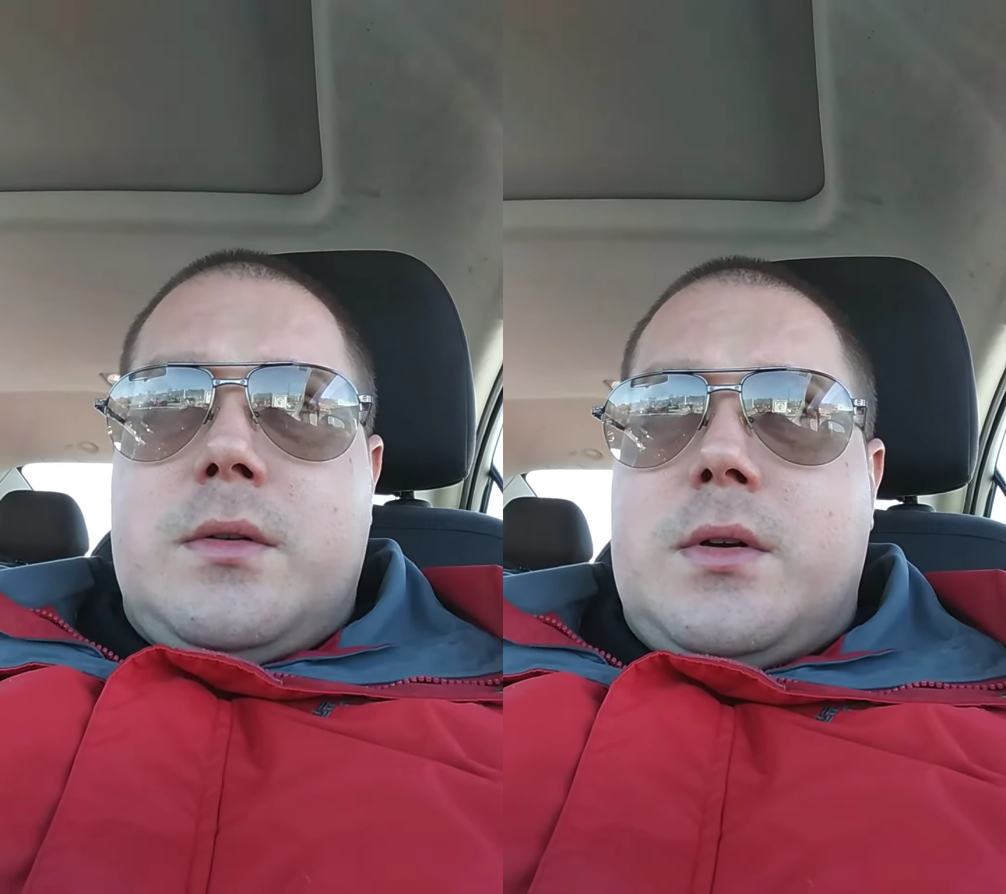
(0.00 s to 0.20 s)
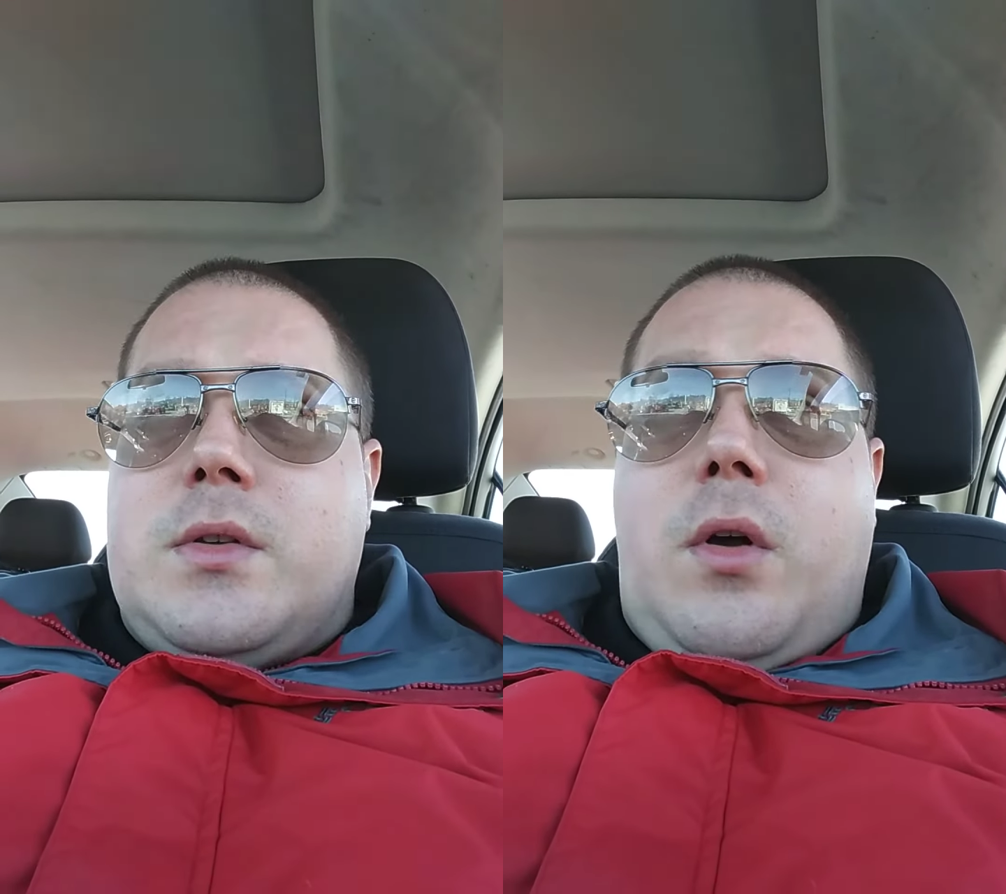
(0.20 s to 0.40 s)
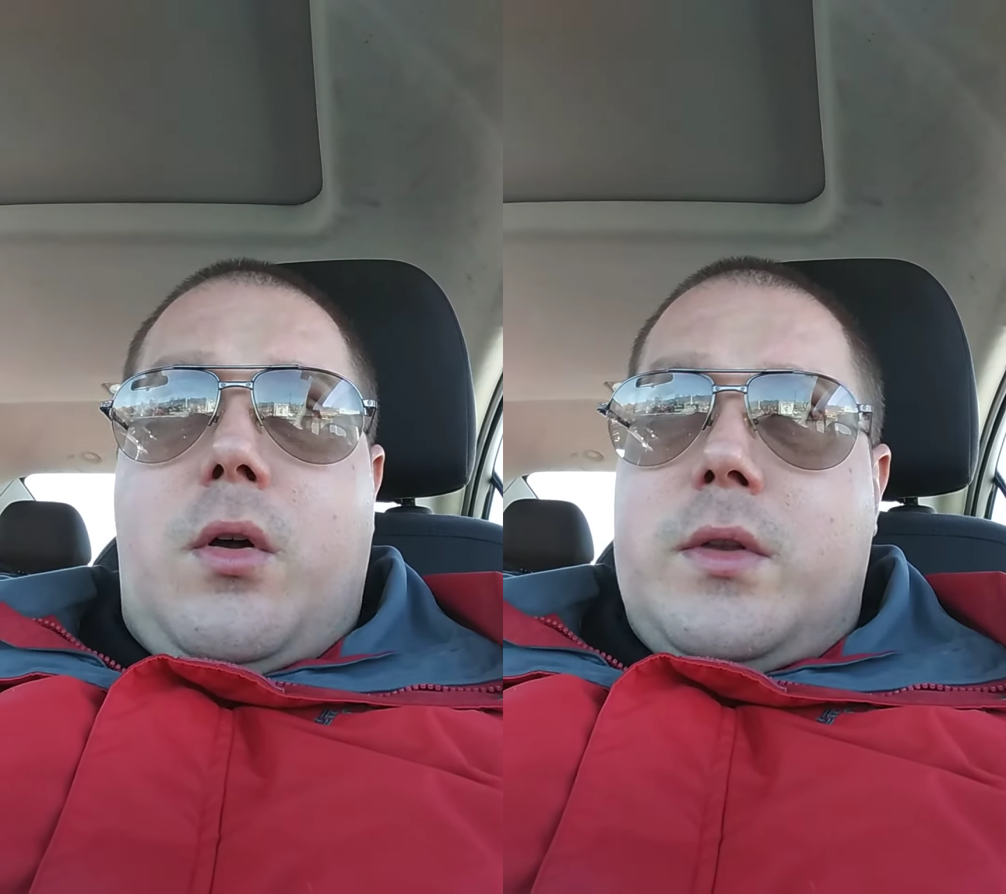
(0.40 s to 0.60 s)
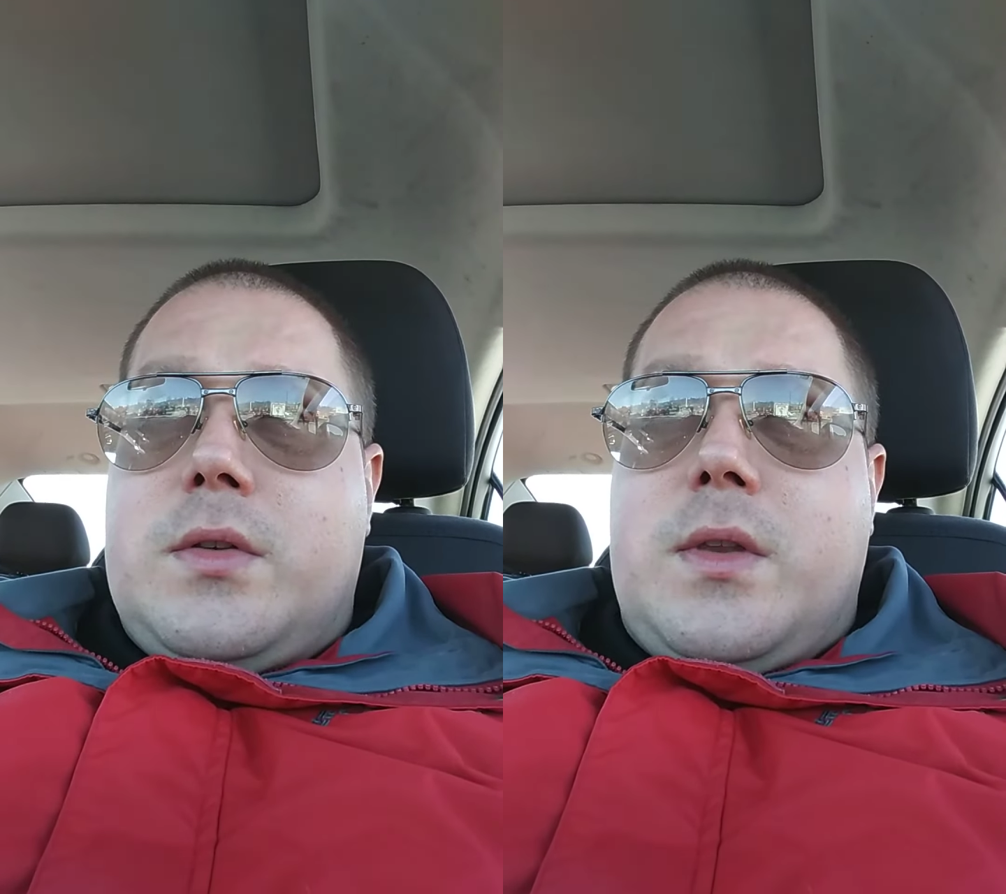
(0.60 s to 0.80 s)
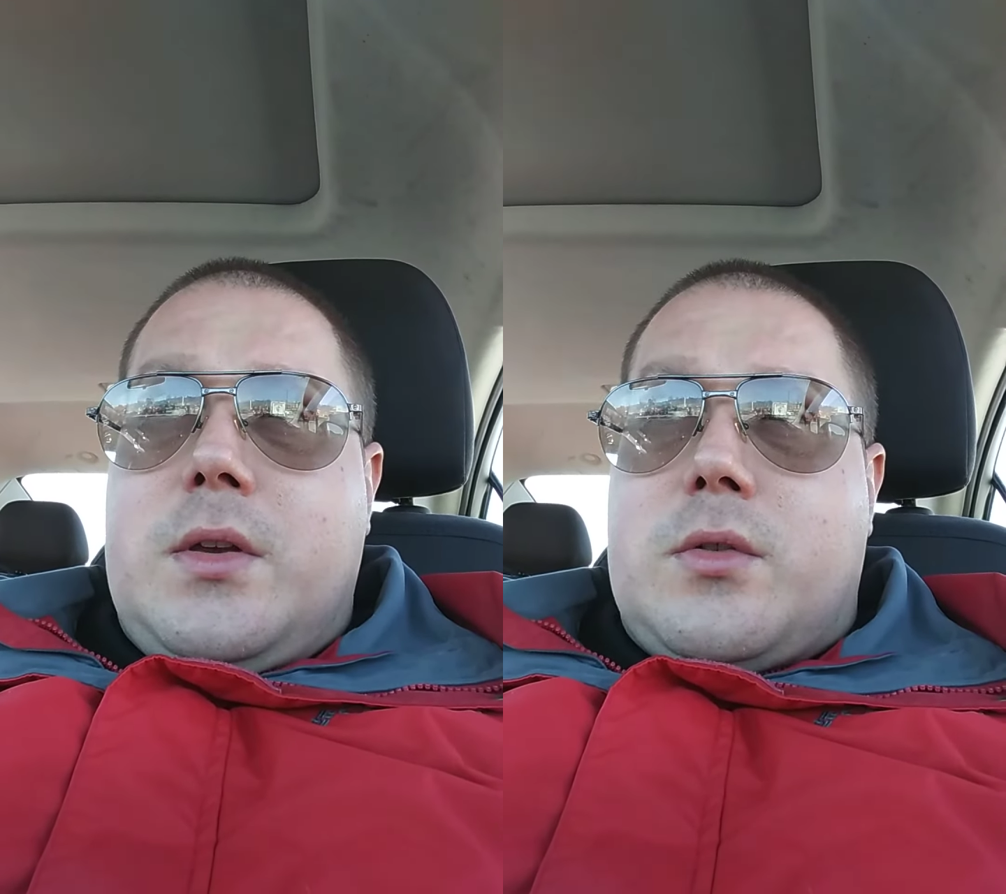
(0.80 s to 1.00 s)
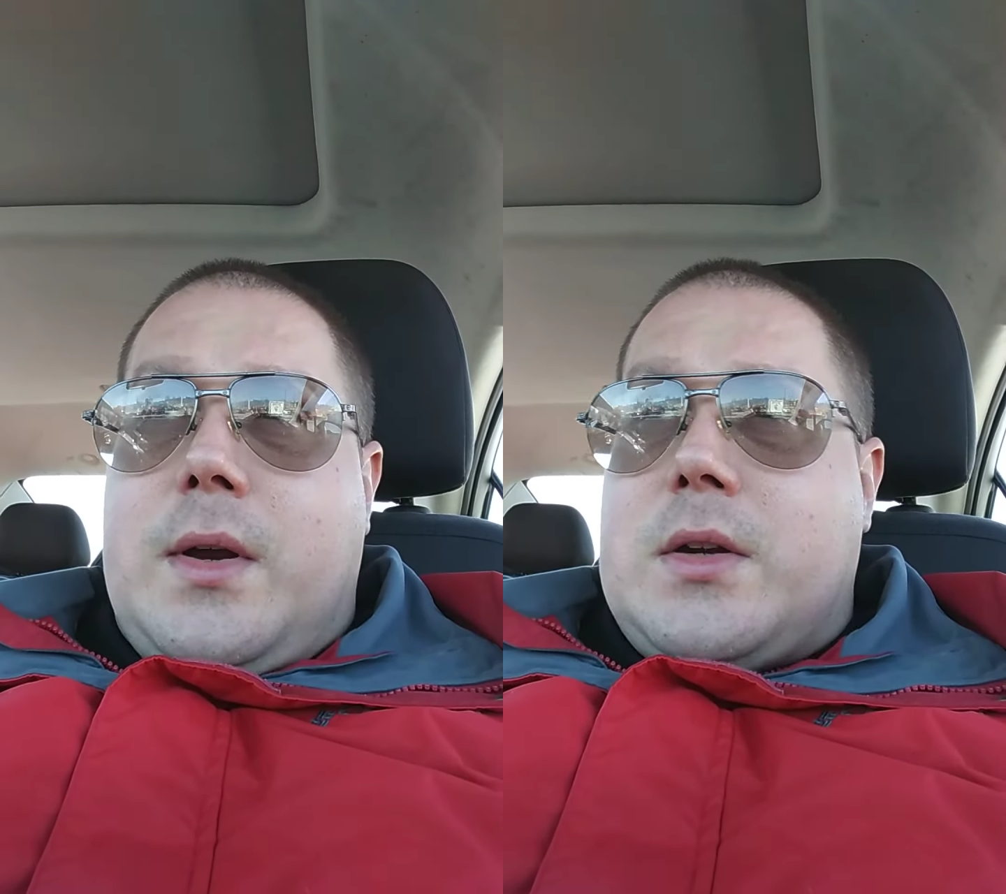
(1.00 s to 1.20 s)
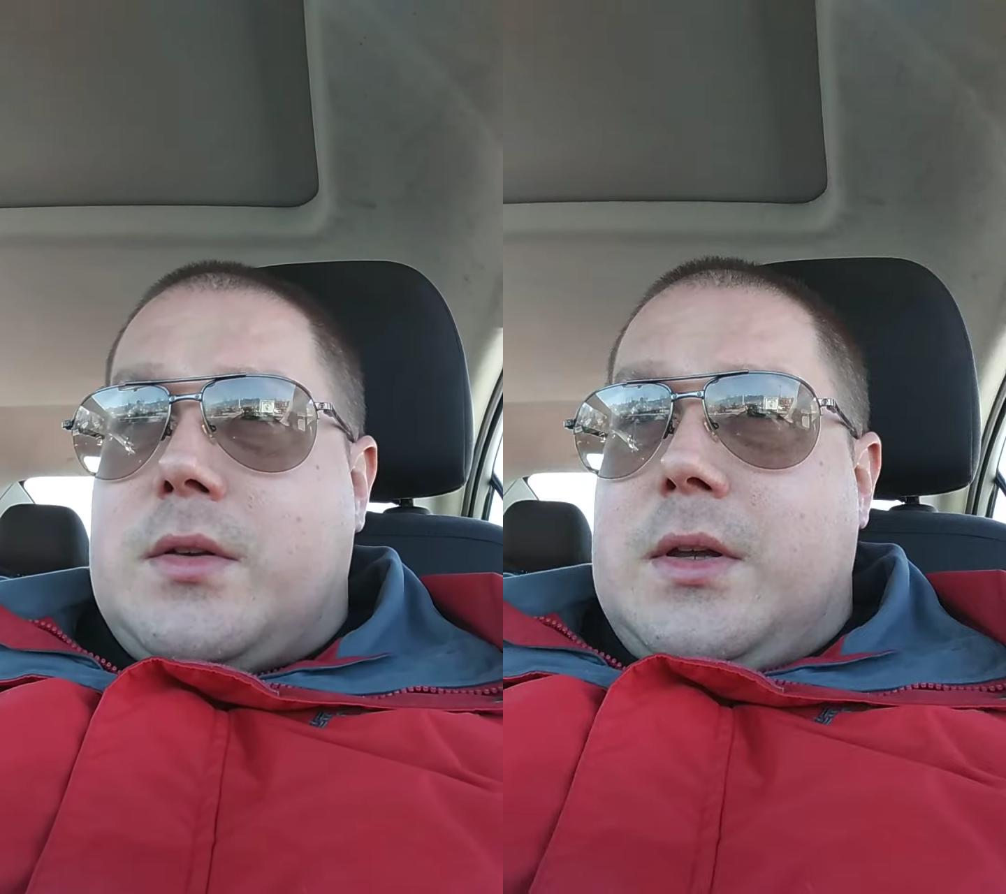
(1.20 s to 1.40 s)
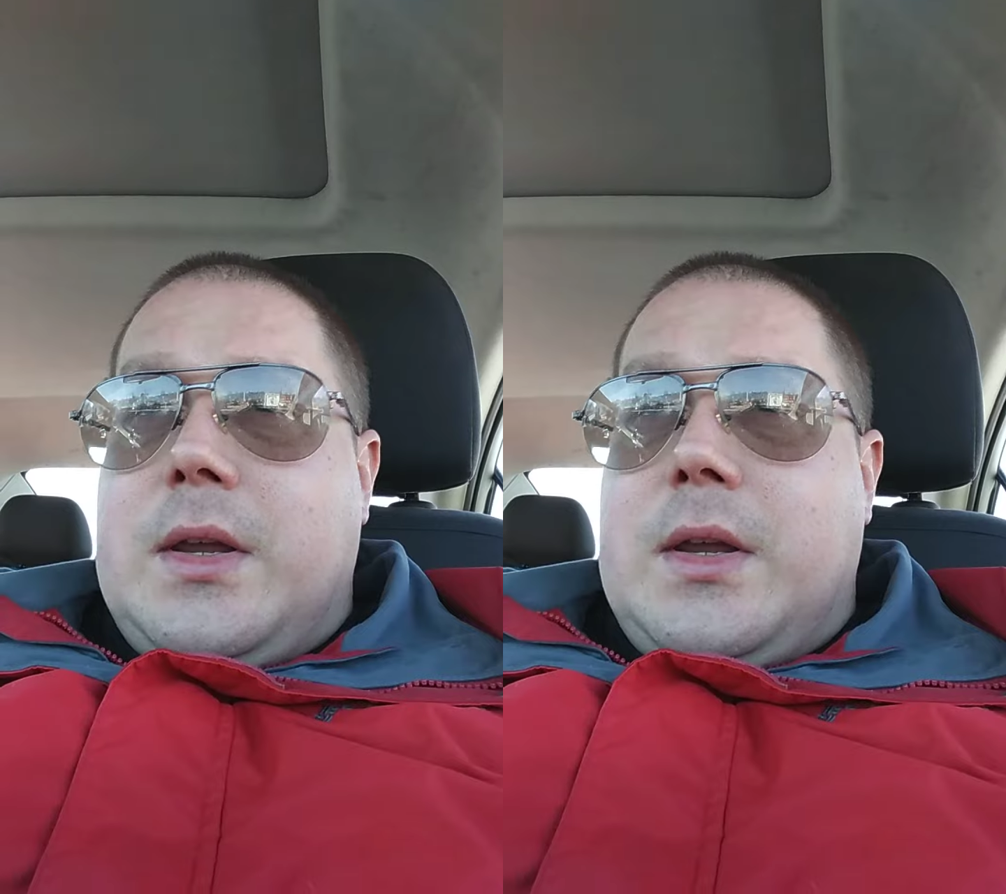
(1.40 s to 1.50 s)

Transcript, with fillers: because all these things are actually